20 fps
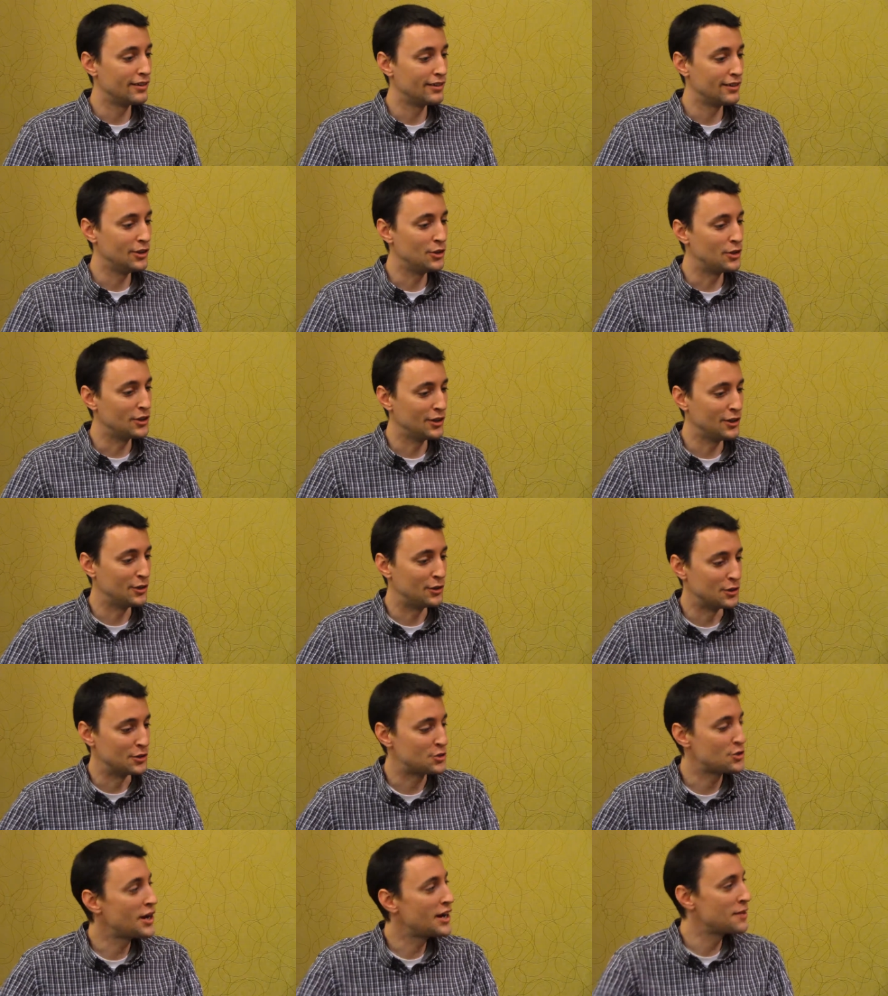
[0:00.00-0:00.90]
you, you
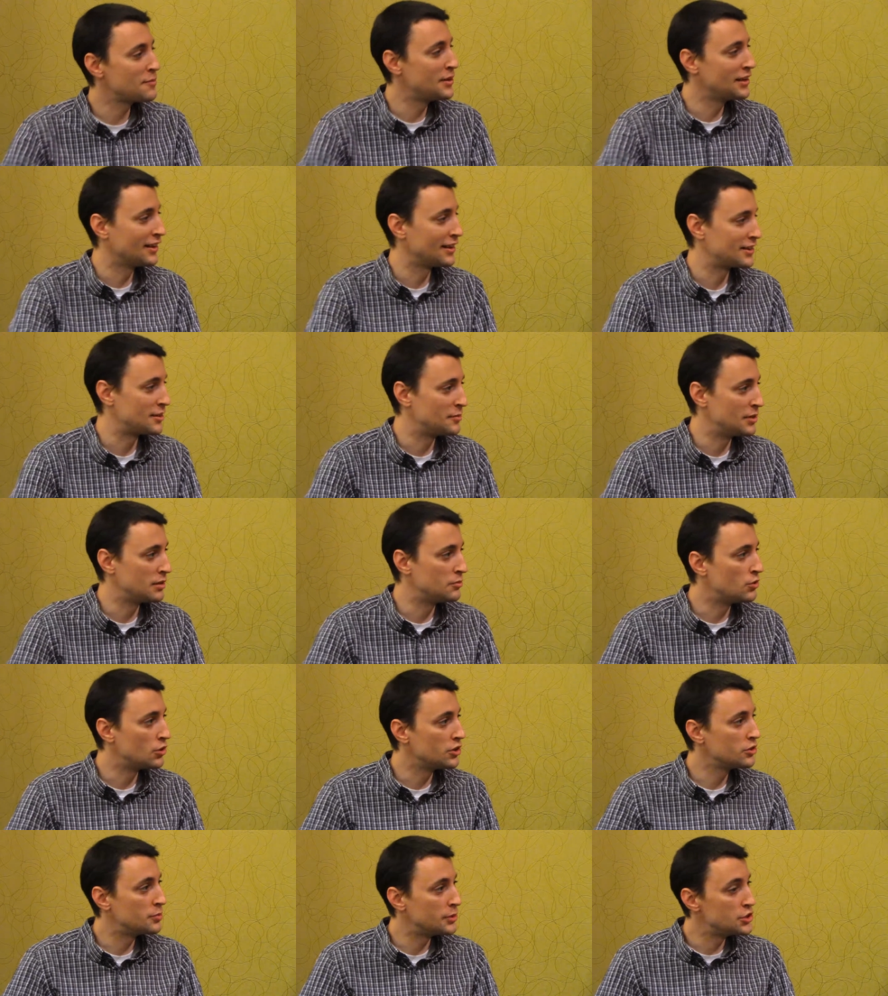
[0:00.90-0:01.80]
can try to be like the big
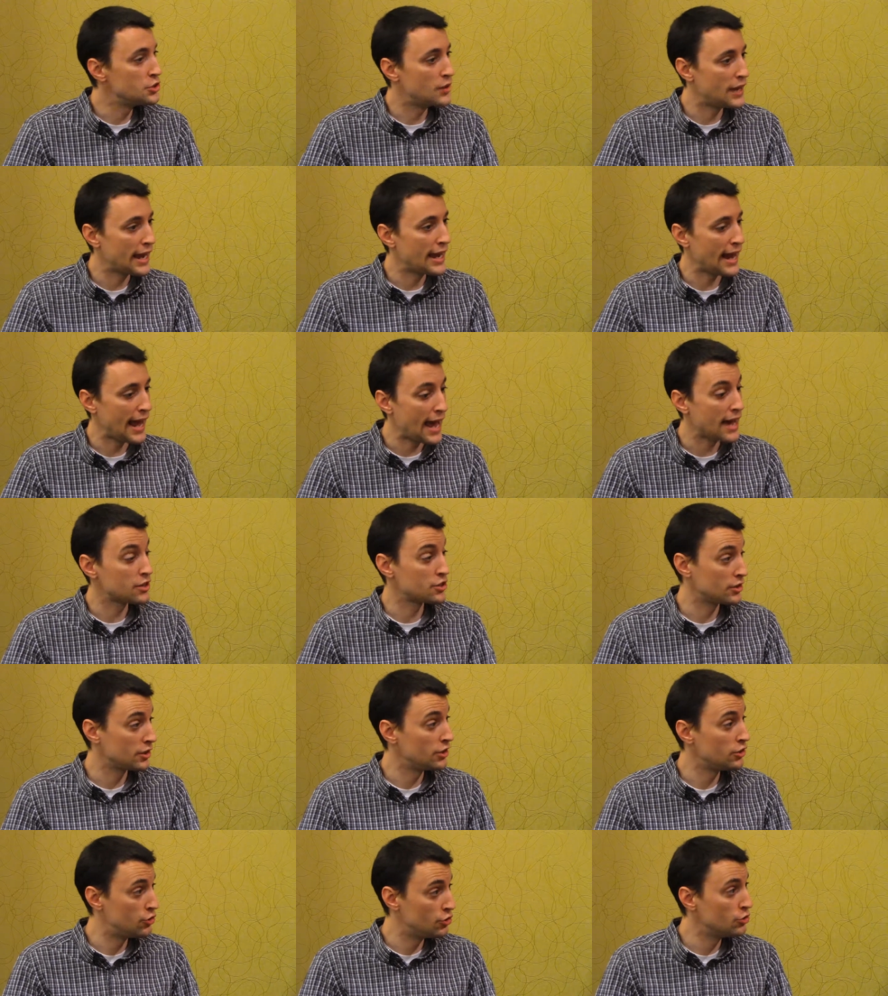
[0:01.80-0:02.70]
boys, but you can't
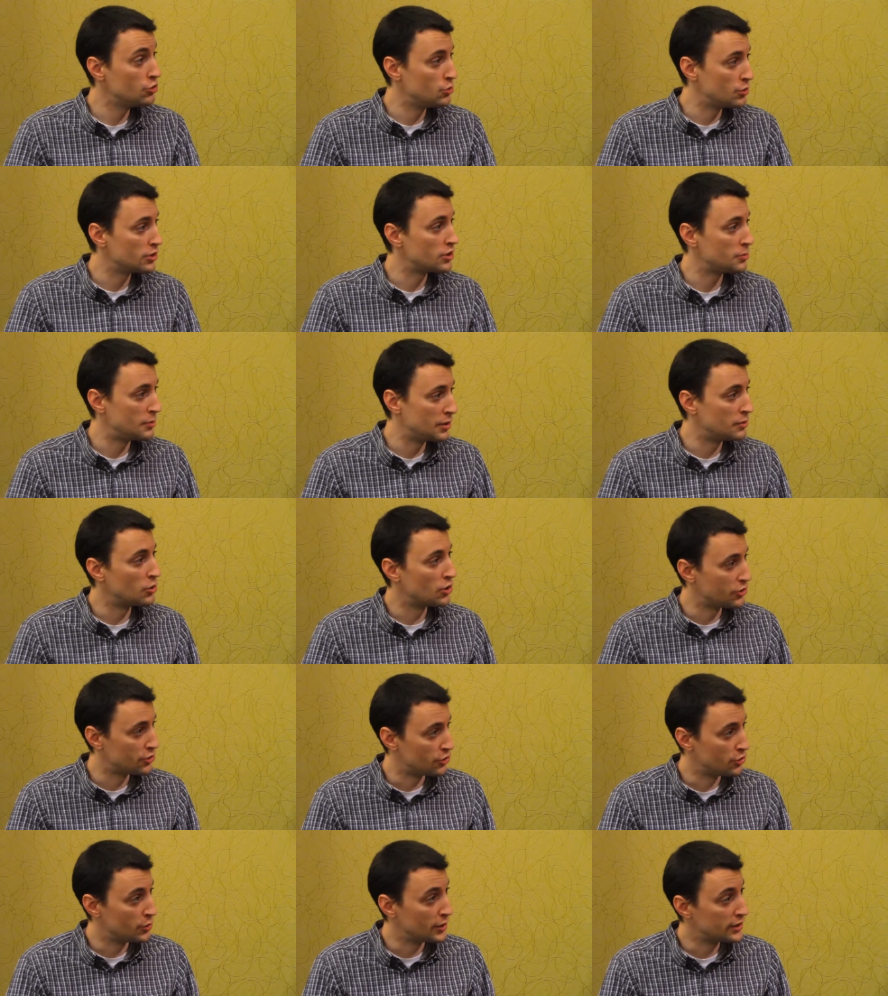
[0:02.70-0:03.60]
actually do what the big
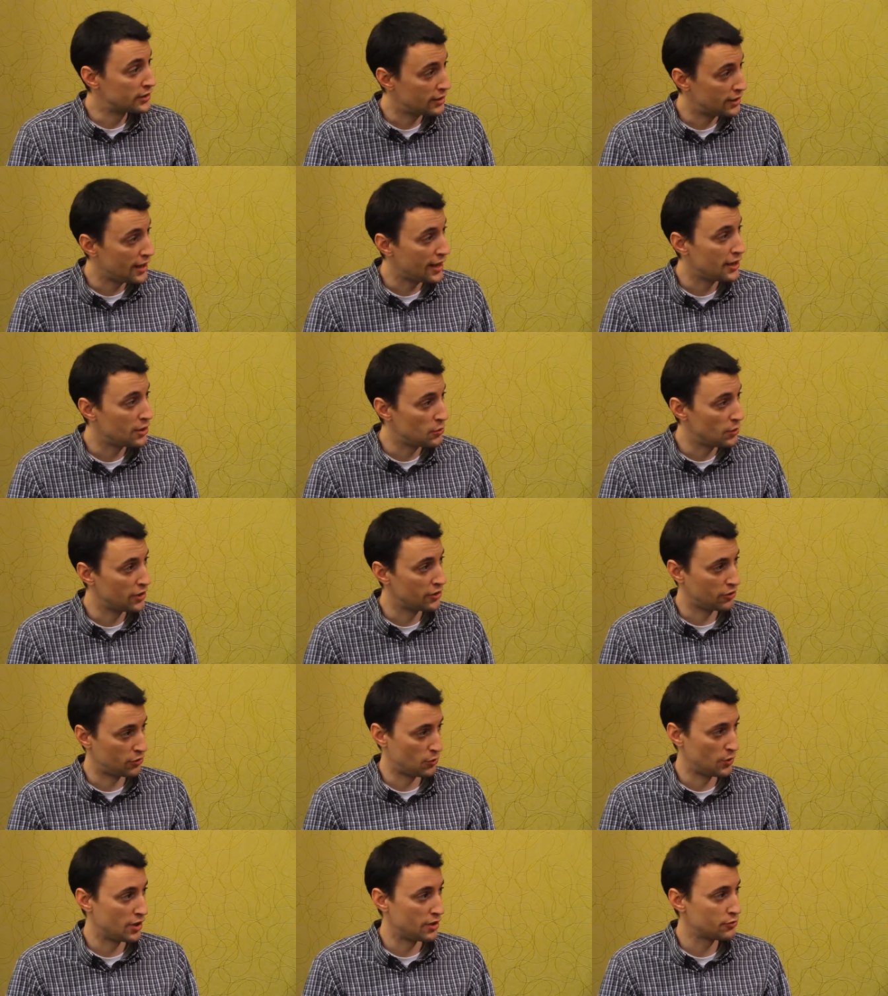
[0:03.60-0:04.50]
boys are doing today with
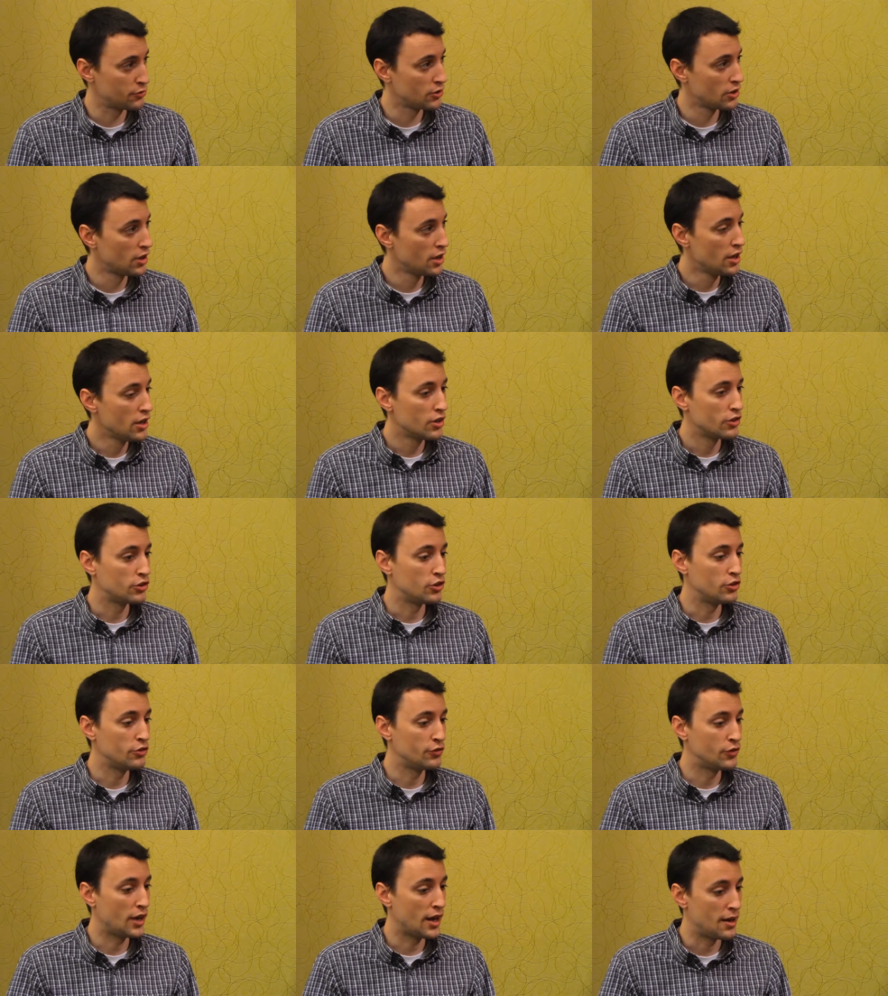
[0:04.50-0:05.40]
Swift. So
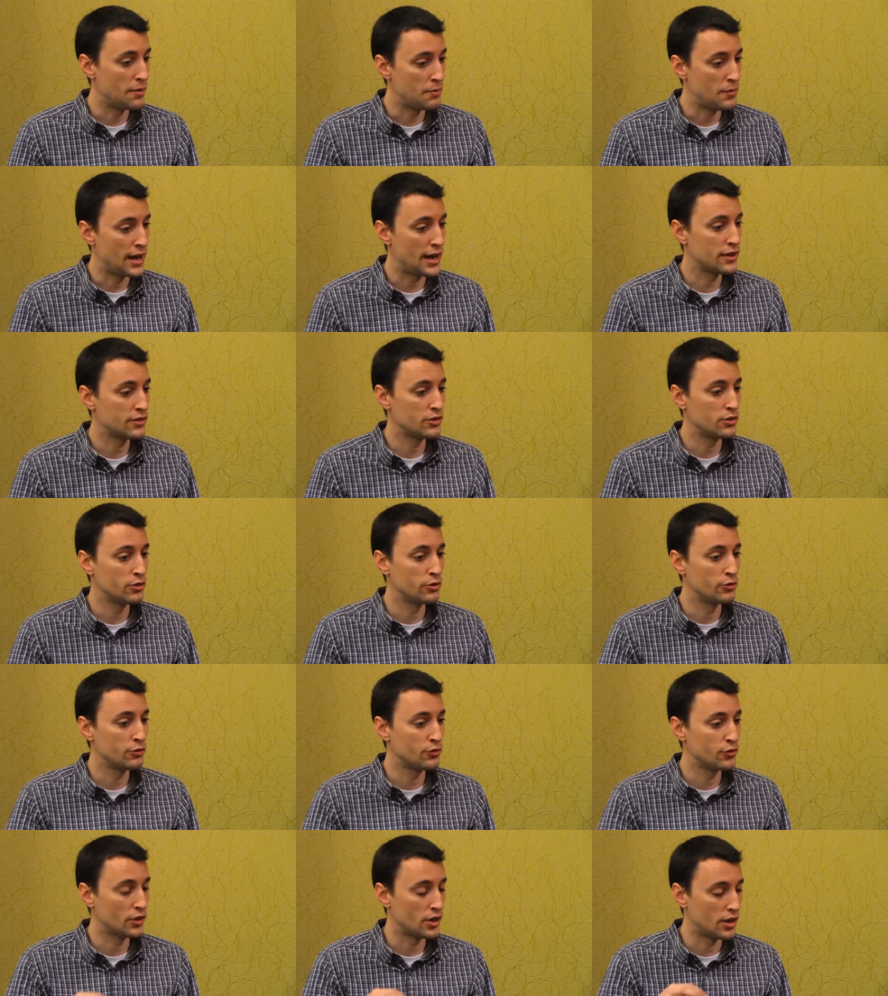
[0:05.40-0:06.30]
you've got
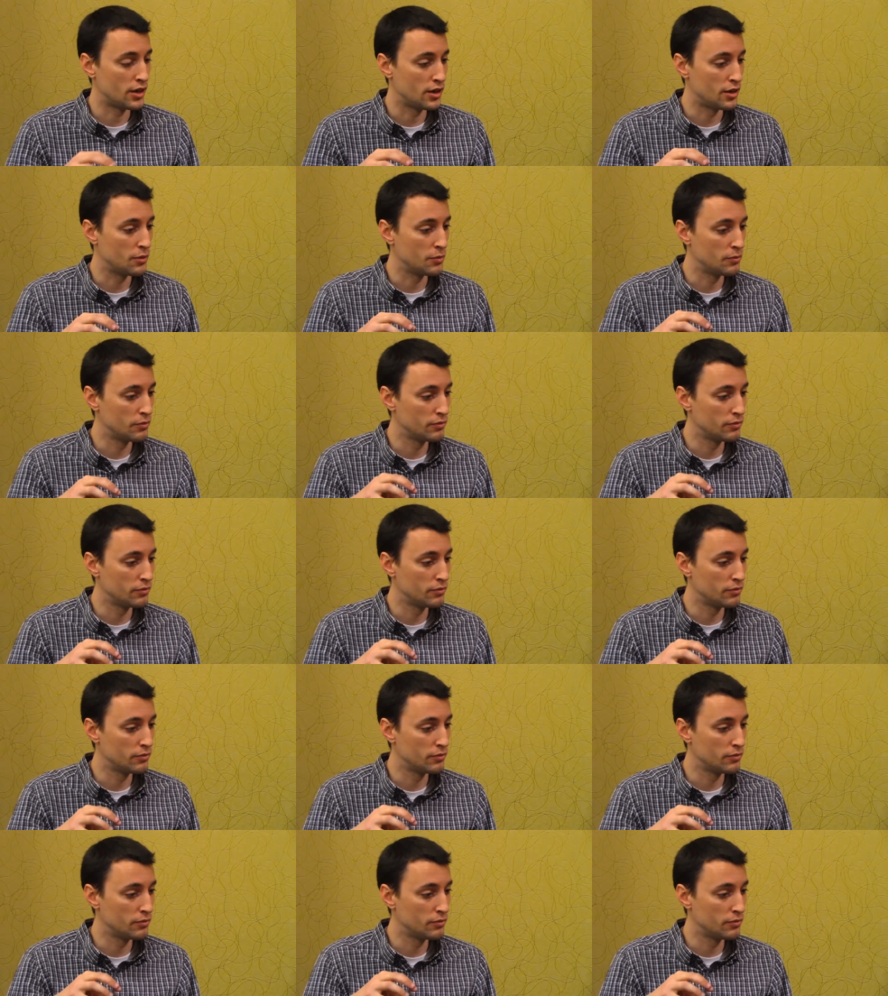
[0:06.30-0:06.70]
massive uh,